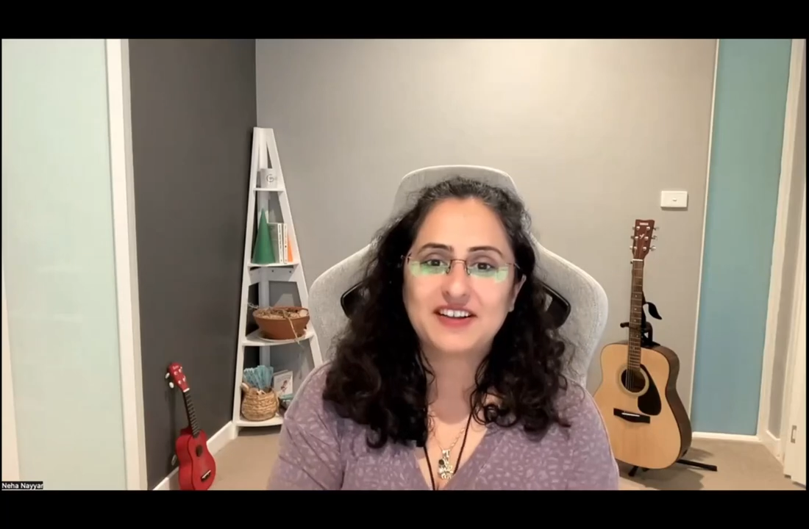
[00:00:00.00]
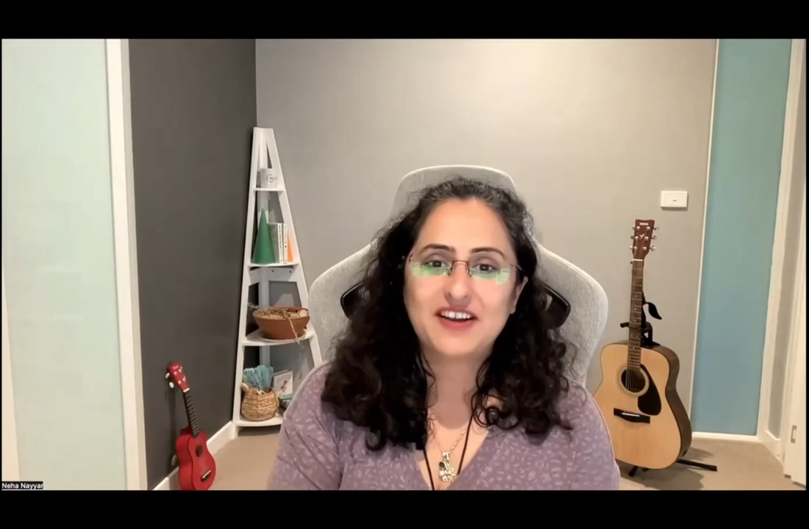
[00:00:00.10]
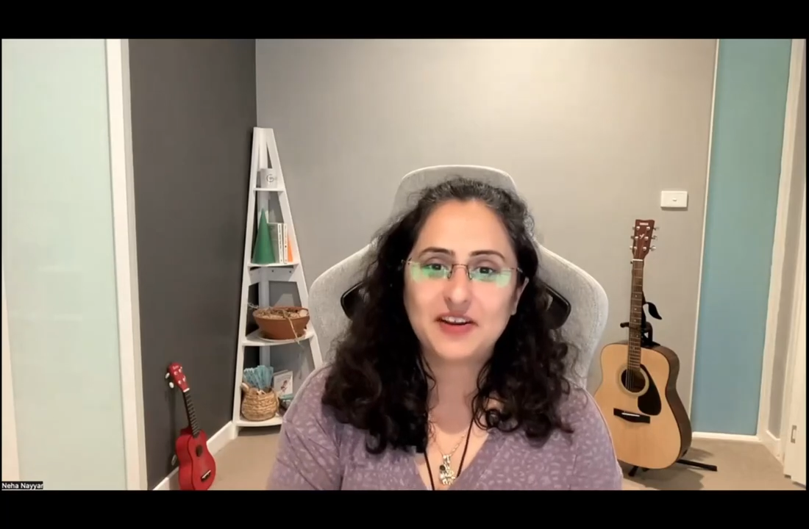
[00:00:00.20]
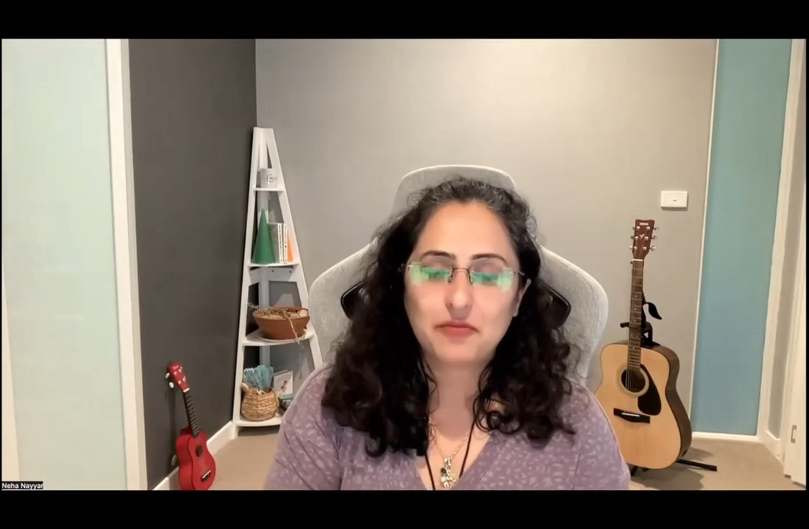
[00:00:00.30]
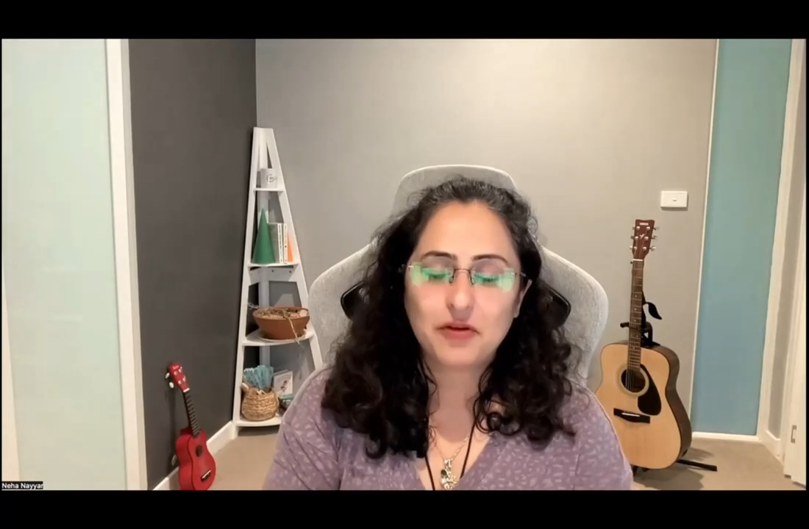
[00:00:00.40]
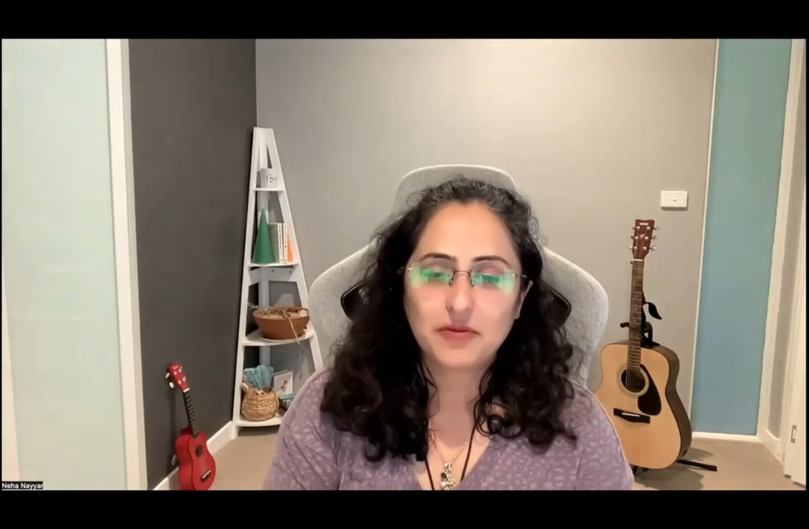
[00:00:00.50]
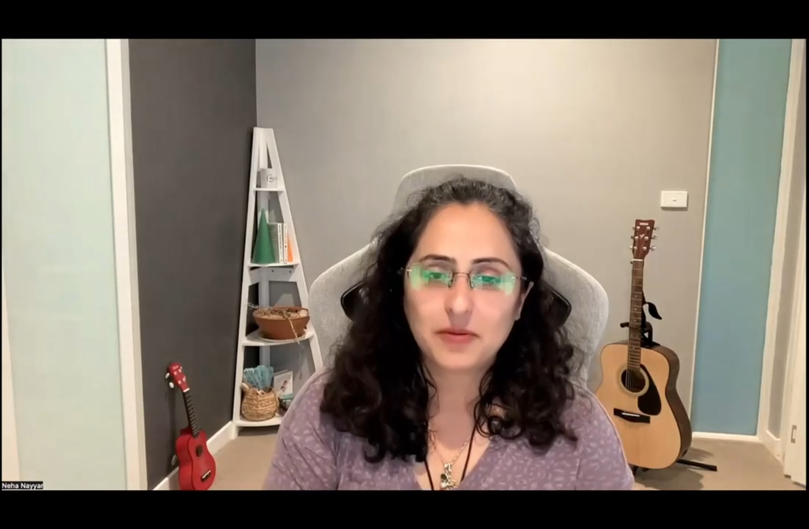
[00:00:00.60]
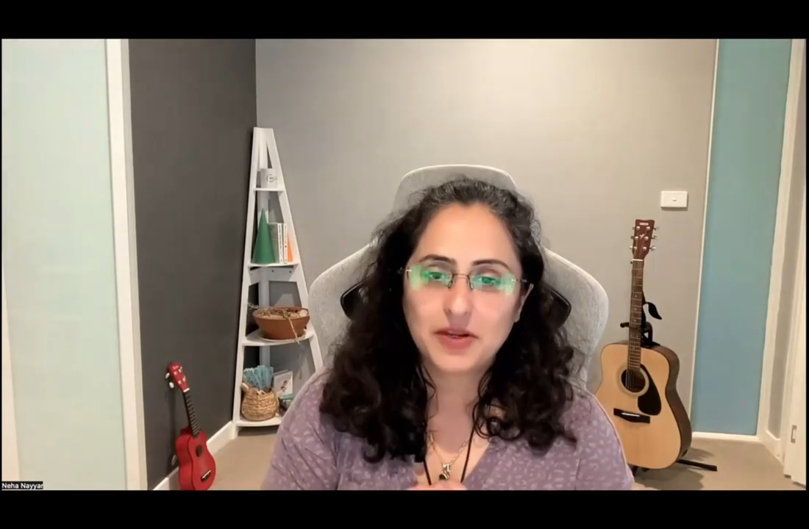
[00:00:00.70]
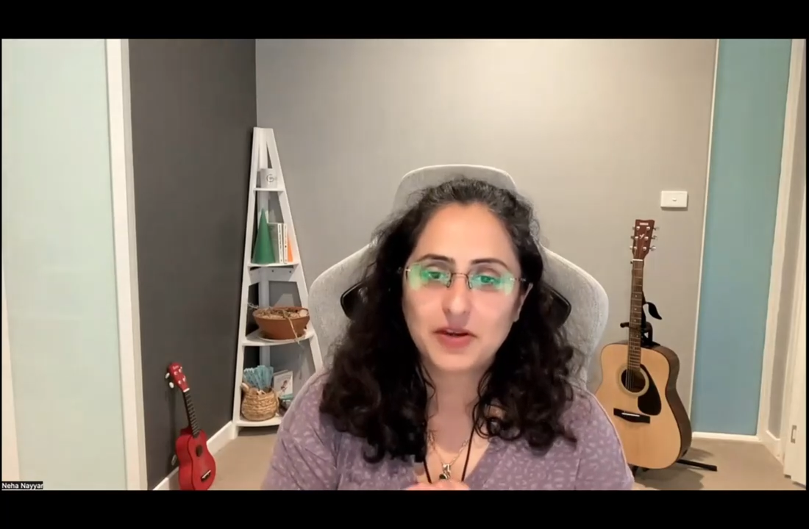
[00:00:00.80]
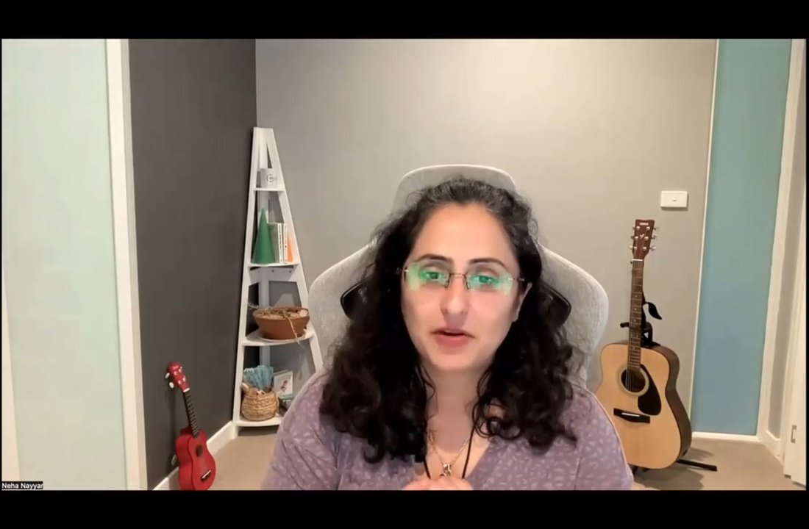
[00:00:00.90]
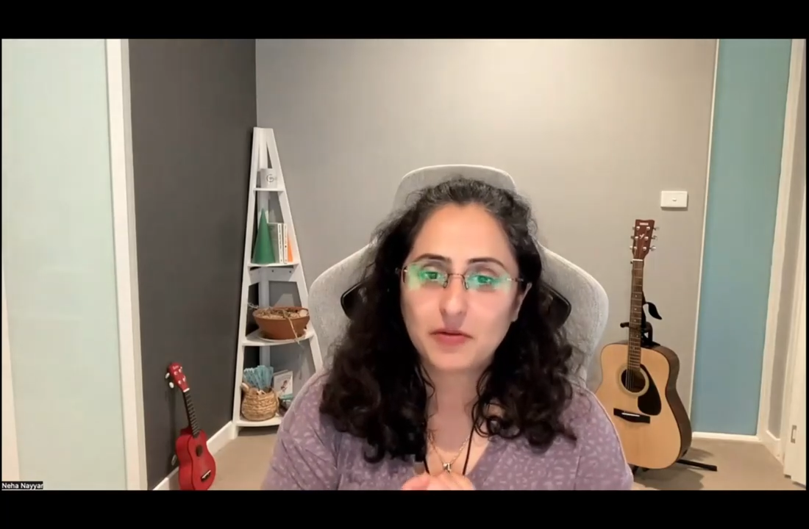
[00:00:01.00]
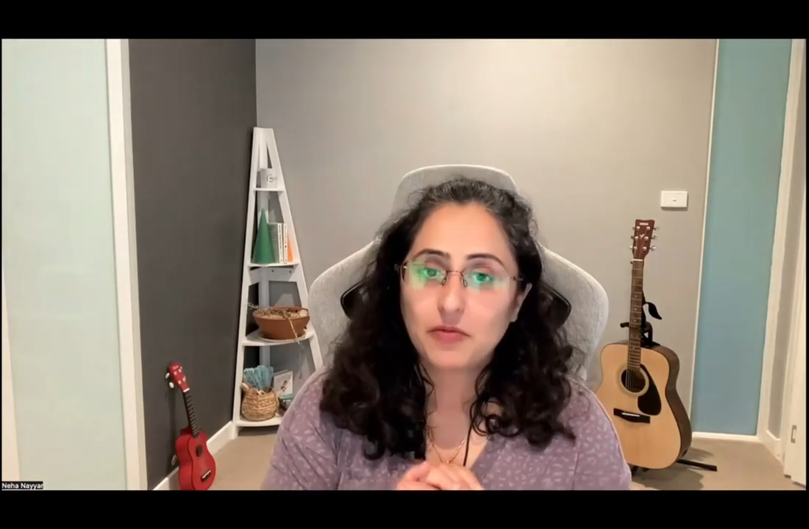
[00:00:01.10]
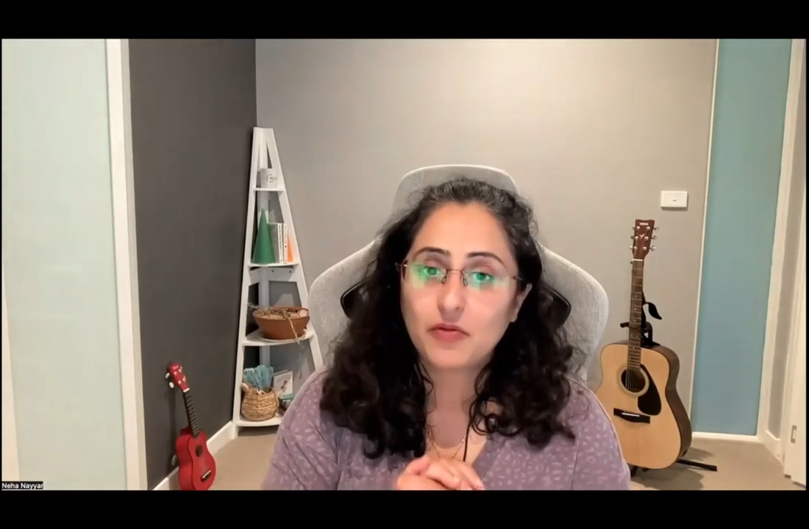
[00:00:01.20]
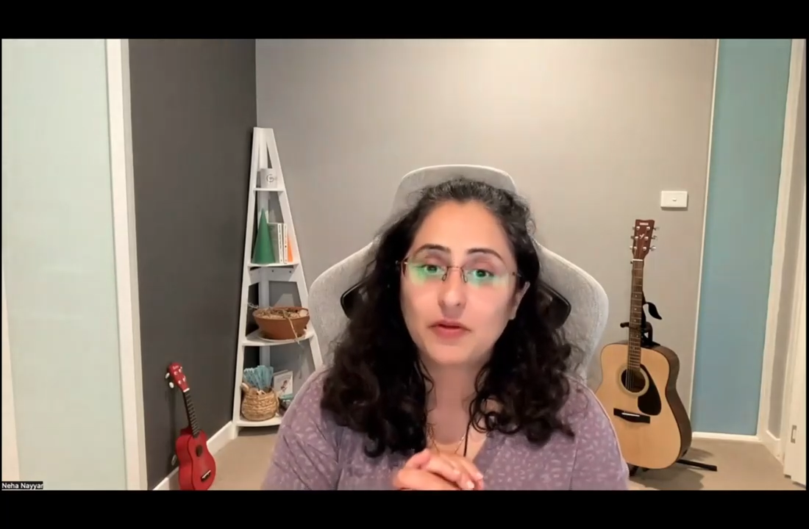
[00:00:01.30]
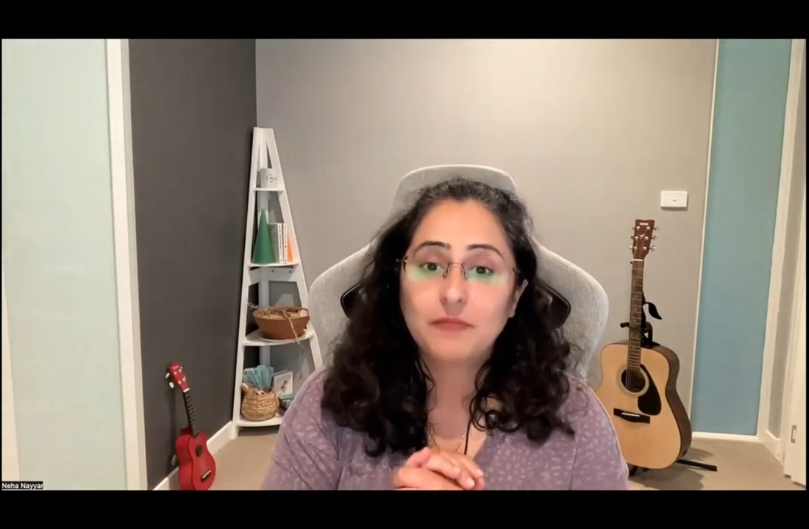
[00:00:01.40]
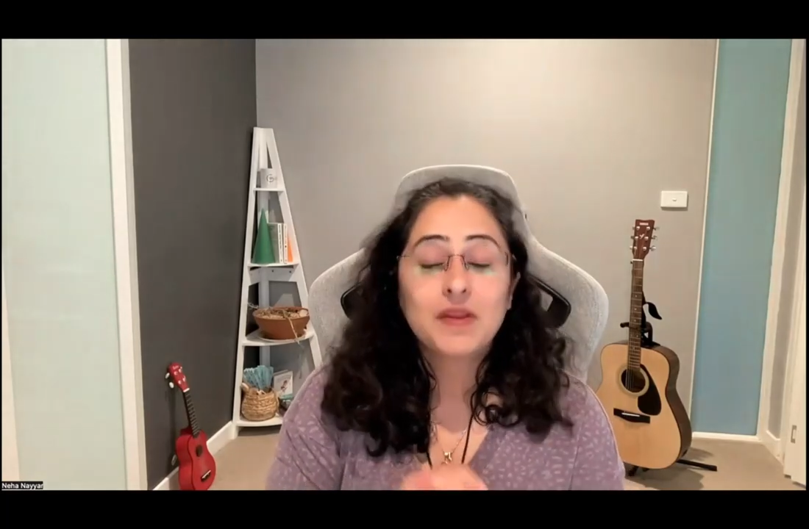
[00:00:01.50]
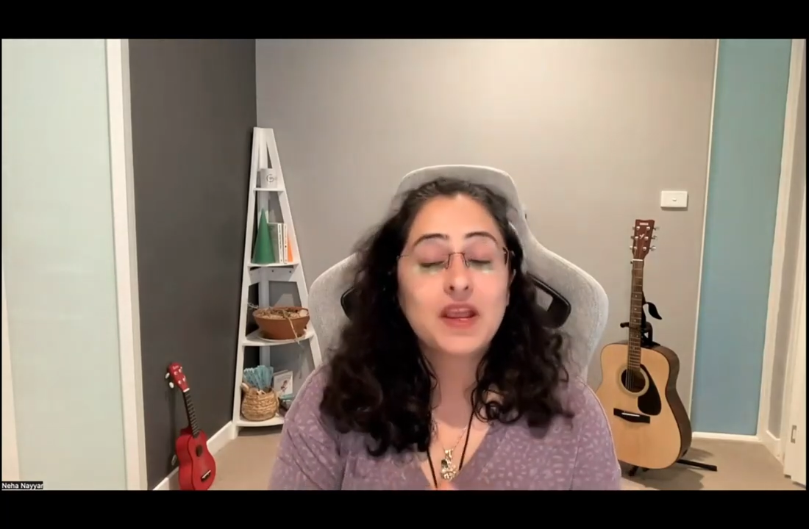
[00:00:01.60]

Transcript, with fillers: client profitability report.